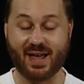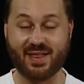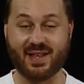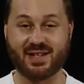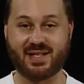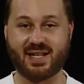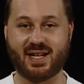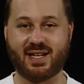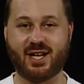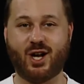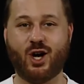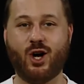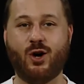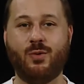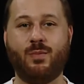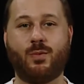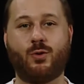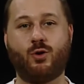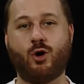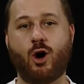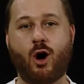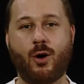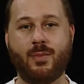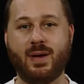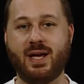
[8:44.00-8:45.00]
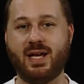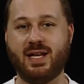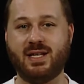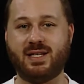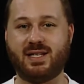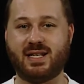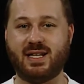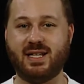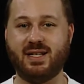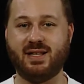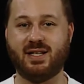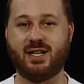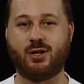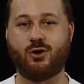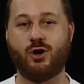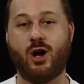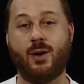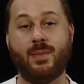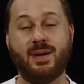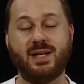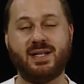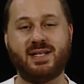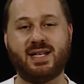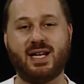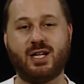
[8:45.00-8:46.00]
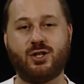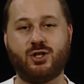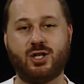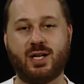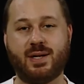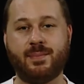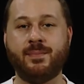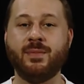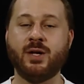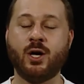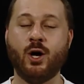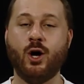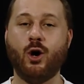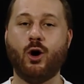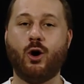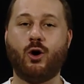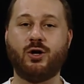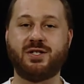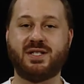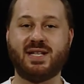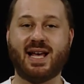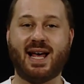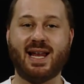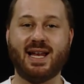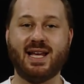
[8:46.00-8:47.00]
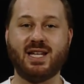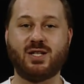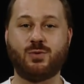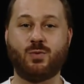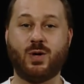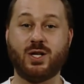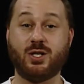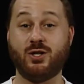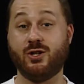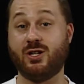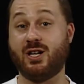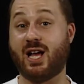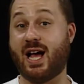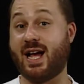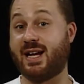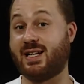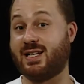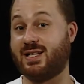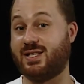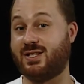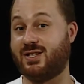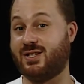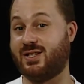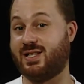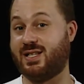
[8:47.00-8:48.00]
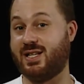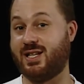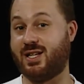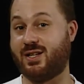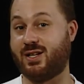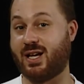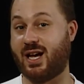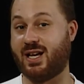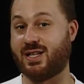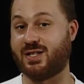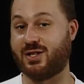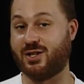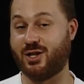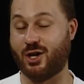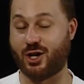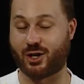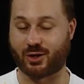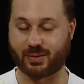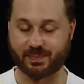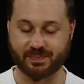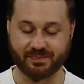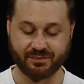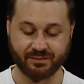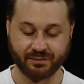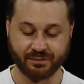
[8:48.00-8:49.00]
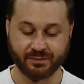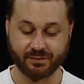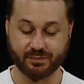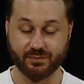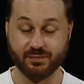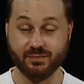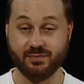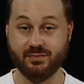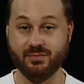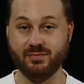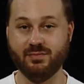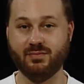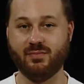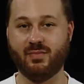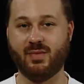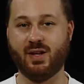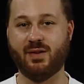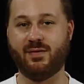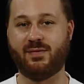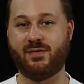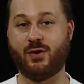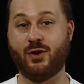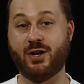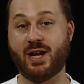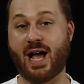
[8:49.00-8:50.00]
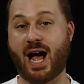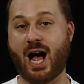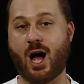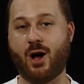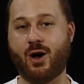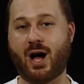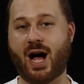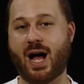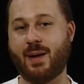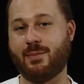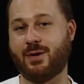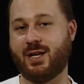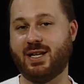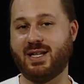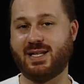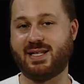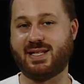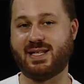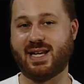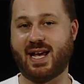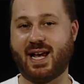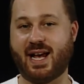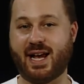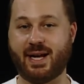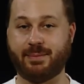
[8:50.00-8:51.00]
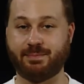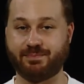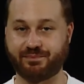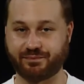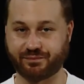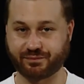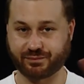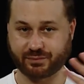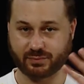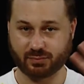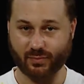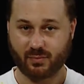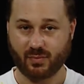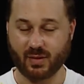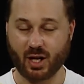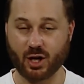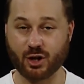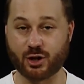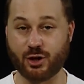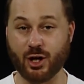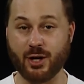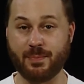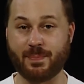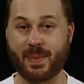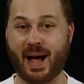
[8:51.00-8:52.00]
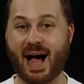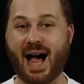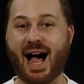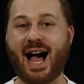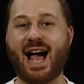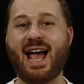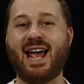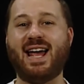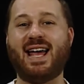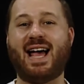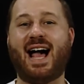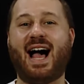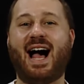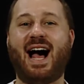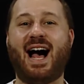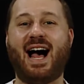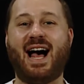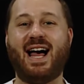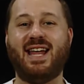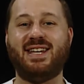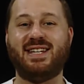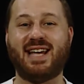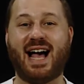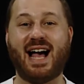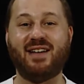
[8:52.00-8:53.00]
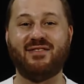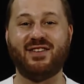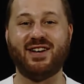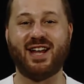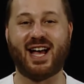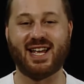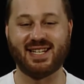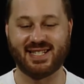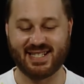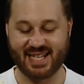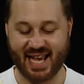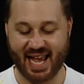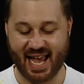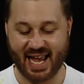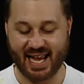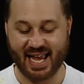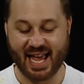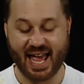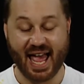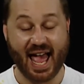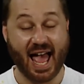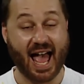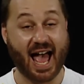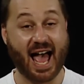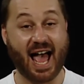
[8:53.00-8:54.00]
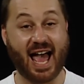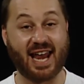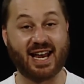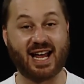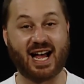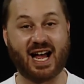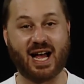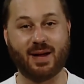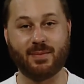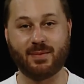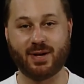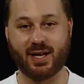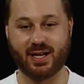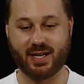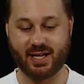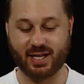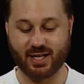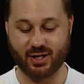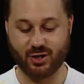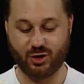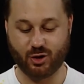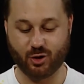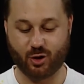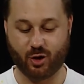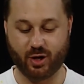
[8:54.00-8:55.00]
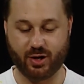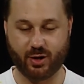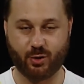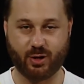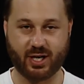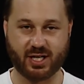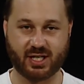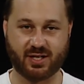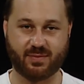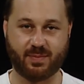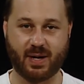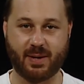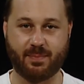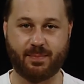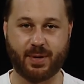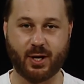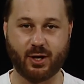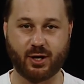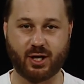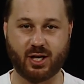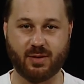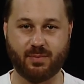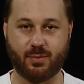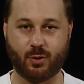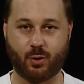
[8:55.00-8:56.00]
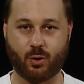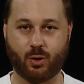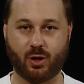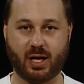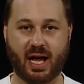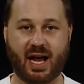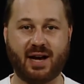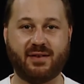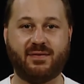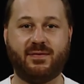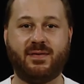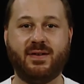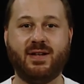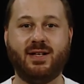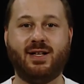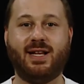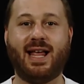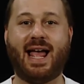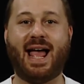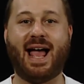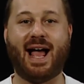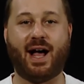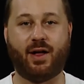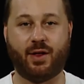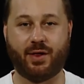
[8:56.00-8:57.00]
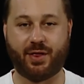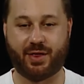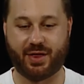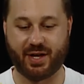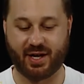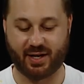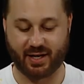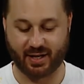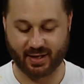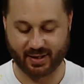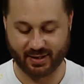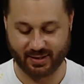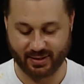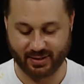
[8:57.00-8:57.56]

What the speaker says: this at home, comment in the comment section or tell us what you'd like us to see us cook. For now, I'm going to say goodbye and have a nice day, and I'm going to enjoy the rest of my poke bowl and feel healthy.